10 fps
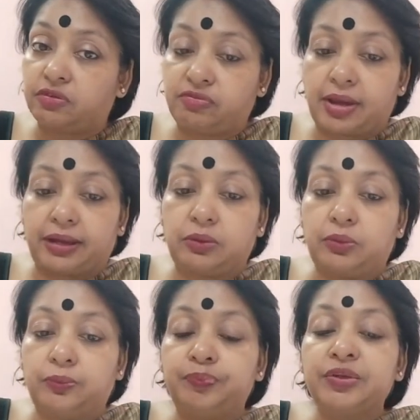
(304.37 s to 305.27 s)
of
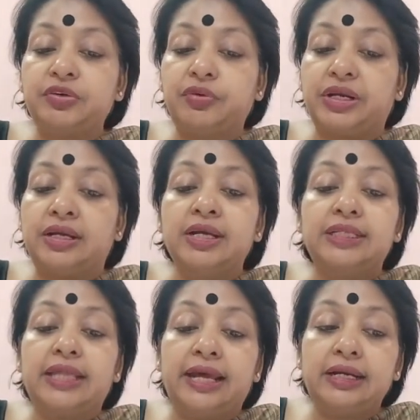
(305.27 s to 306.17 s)
mango tree.
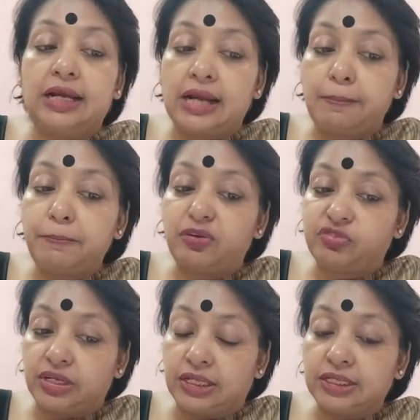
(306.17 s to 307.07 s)
Then lump
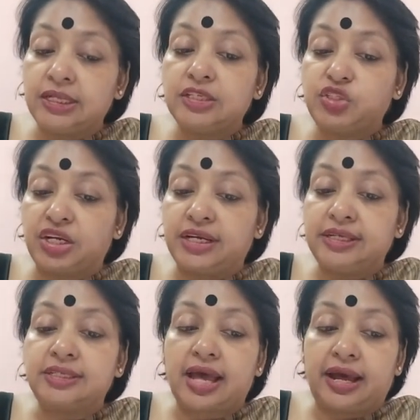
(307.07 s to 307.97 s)
of earth,
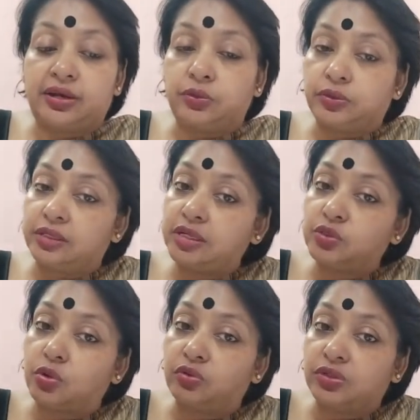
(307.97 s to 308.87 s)
chilies, arrows.
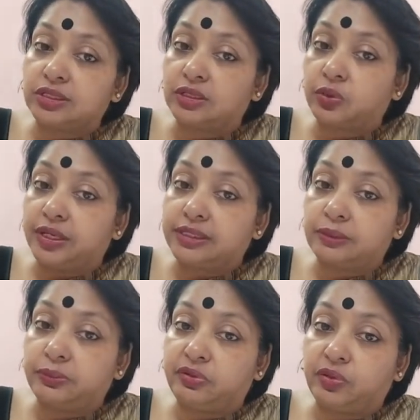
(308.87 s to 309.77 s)
These all were
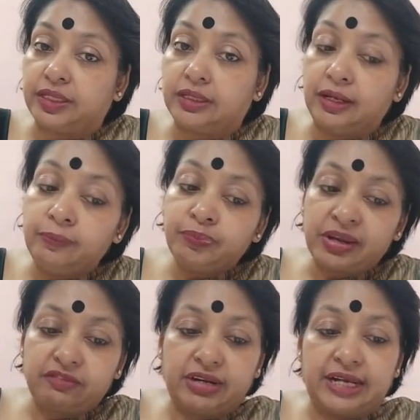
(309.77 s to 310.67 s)
circulated between the
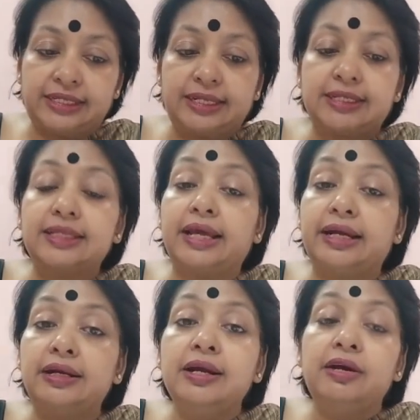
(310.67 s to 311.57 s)
villages.
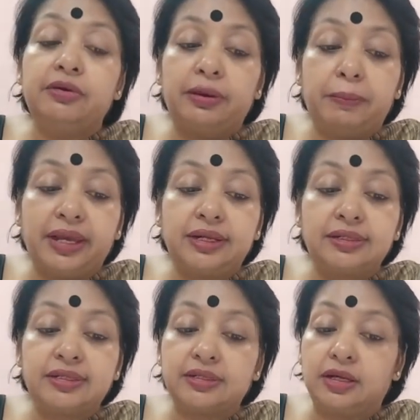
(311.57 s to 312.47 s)
Then
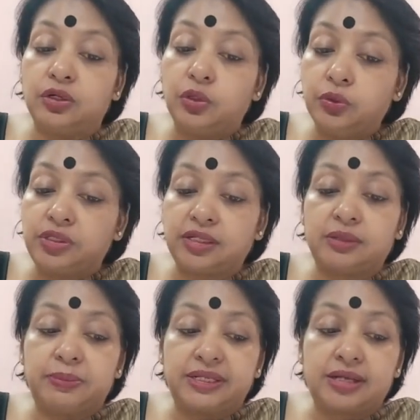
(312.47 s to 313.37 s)
rebels uh,
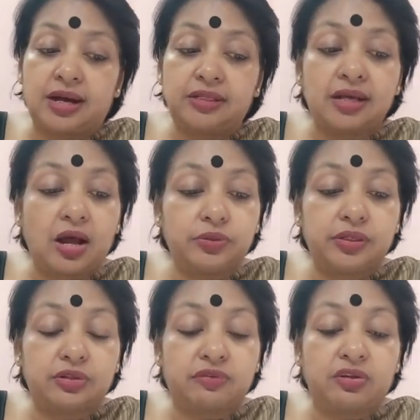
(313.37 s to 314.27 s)
looted bazaars,
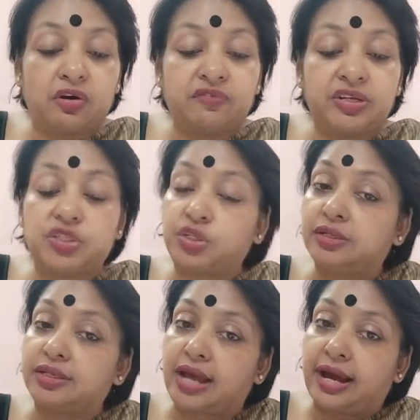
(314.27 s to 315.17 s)
houses of the
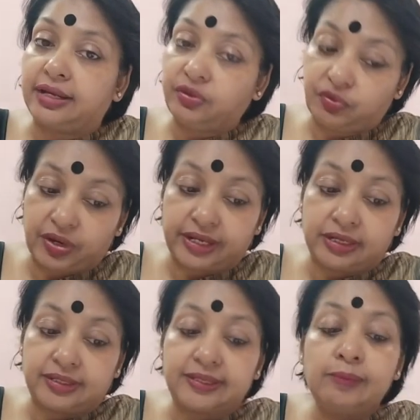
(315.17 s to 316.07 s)
officials and
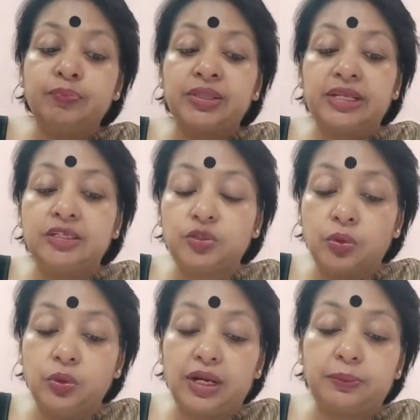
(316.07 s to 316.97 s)
traders. Then
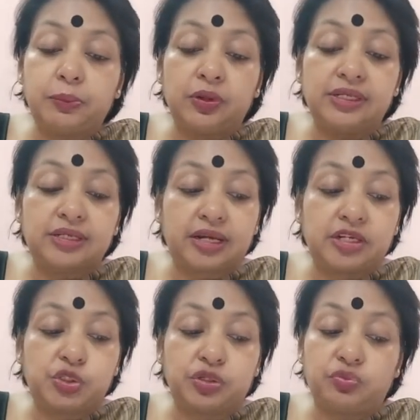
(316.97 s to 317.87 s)
school and police
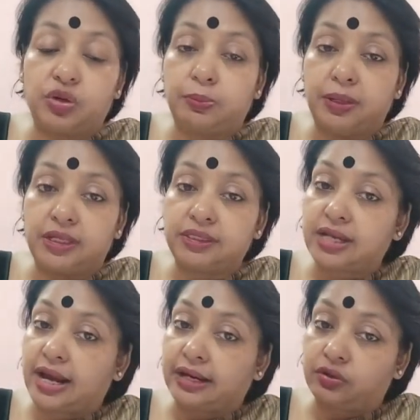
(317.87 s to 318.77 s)
station were
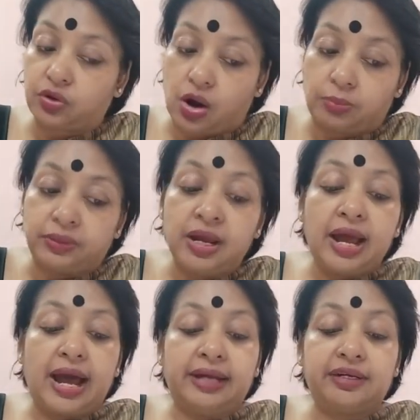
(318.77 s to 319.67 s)
burnt and robbed
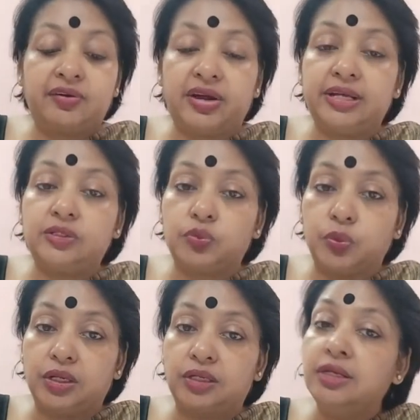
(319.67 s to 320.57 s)
and grains
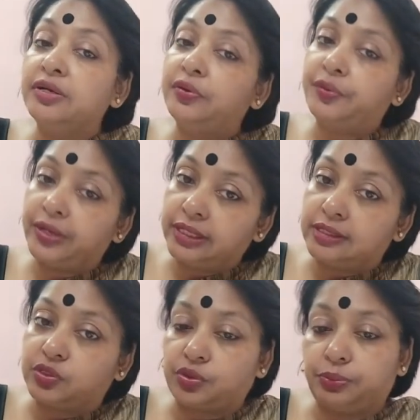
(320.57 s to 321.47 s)
were
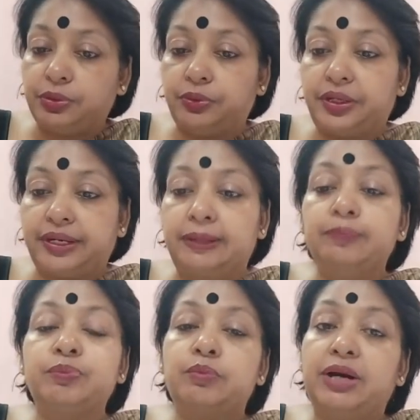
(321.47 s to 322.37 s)
redistributed.
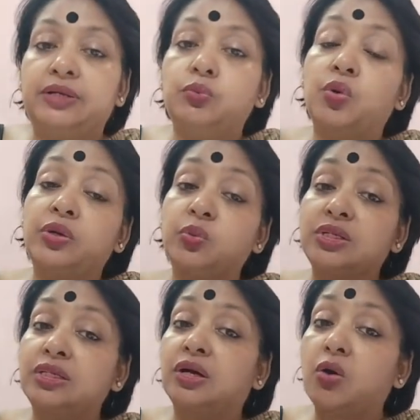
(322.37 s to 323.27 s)
But what
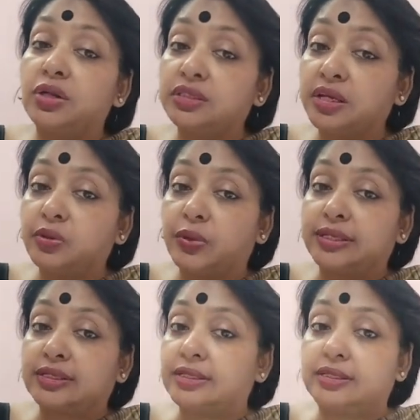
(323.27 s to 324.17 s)
was the
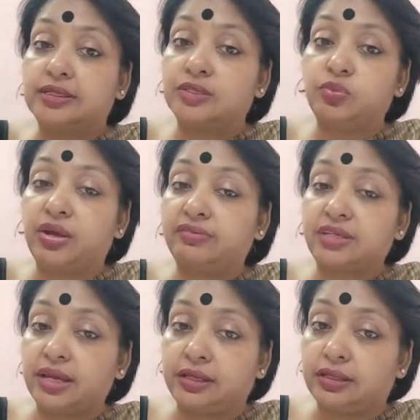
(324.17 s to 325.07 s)
consequences? This is we have
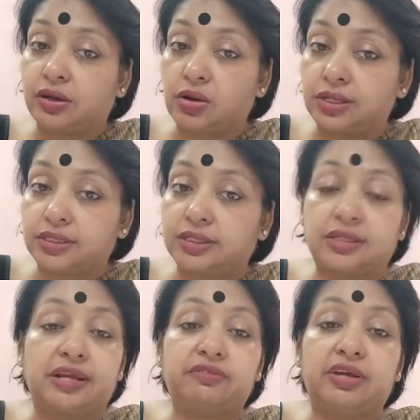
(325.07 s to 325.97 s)
seen the causes.
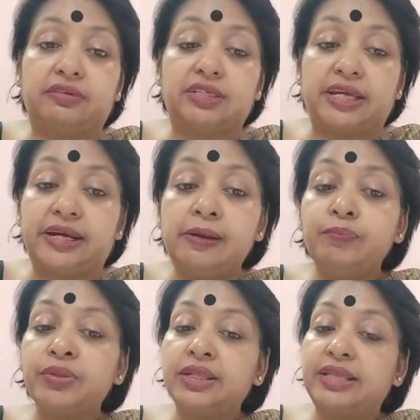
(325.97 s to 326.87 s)
Then we have seen
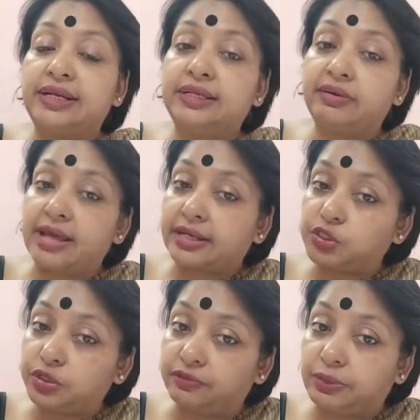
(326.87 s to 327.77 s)
that the
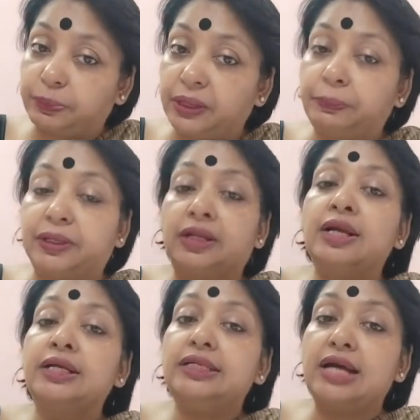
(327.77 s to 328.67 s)
reaction of the people
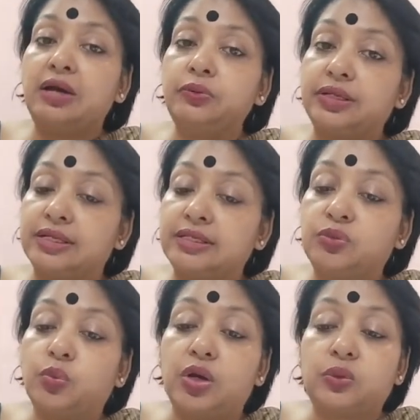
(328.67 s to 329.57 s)
now is
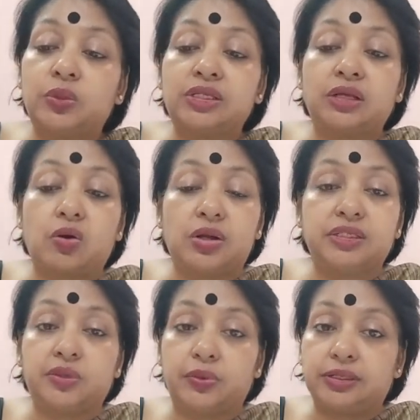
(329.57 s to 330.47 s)
what was the
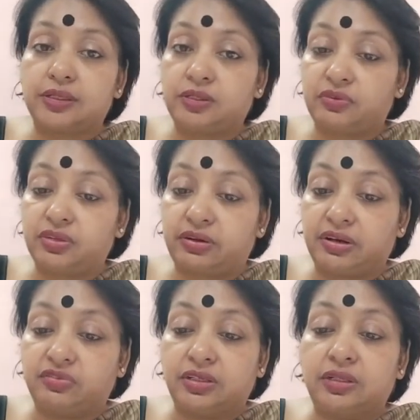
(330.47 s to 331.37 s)
consequences of the
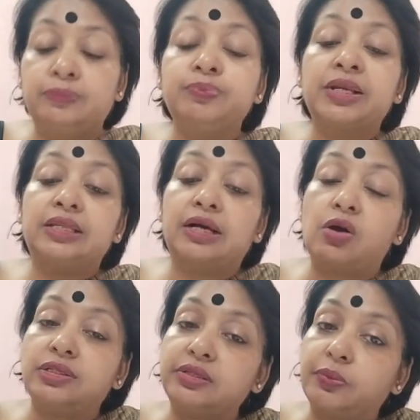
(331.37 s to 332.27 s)
revolt. The
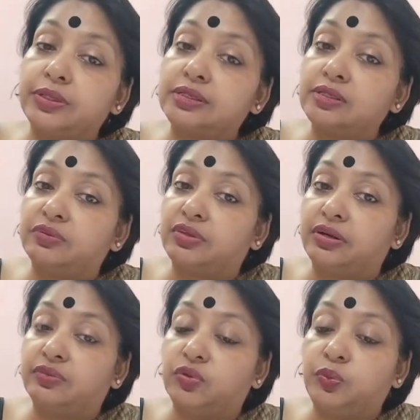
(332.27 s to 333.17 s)
consequences of the
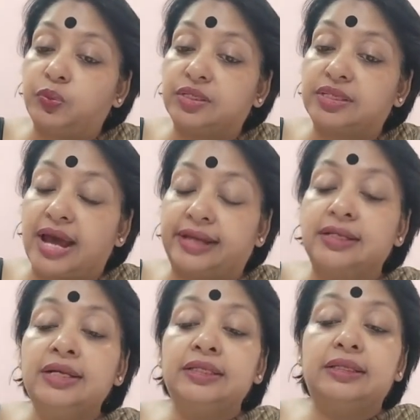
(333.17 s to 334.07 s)
revolt was that
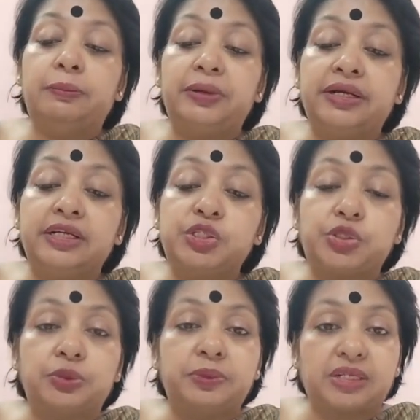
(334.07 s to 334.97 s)
the British
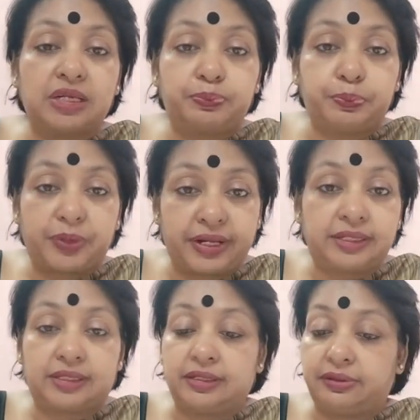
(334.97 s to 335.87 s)
troops
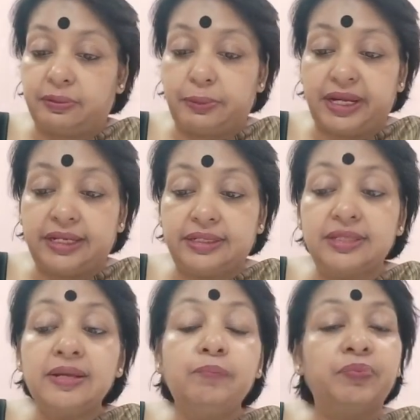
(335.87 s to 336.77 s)
suppressed the
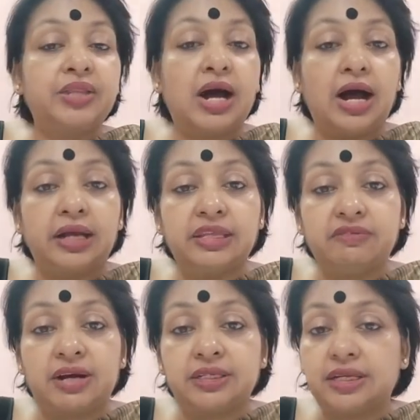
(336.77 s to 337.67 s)
rebellions, the
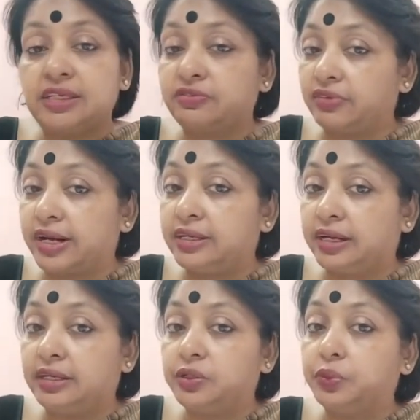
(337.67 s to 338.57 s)
Adivasis fled
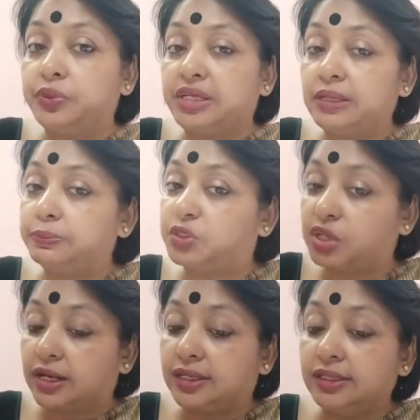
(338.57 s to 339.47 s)
into deep
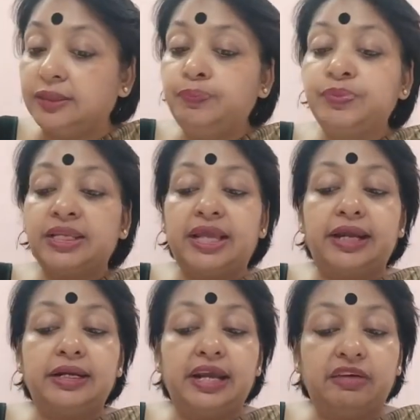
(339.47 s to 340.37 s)
jungle,
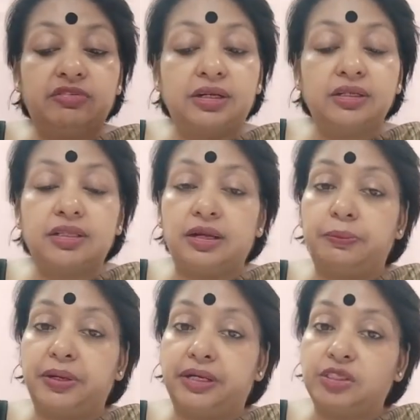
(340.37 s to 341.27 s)
then never the
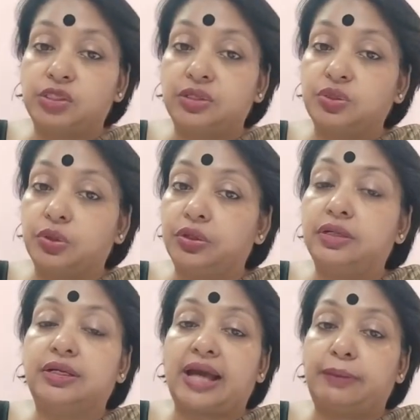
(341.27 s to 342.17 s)
Britishers
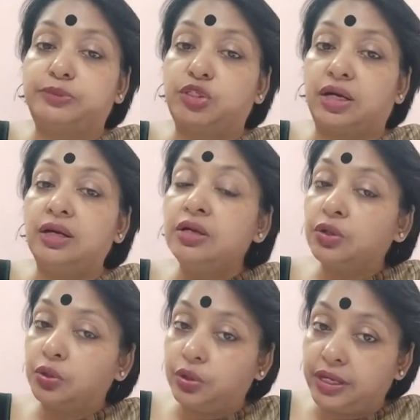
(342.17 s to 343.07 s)
could capture
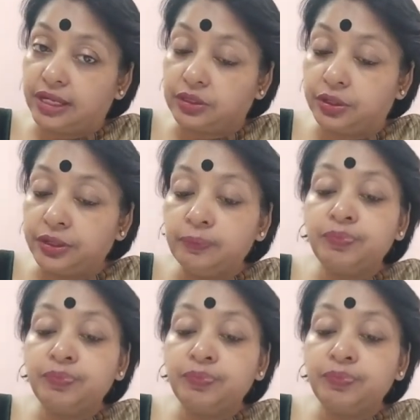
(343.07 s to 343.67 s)
Gunda Dhur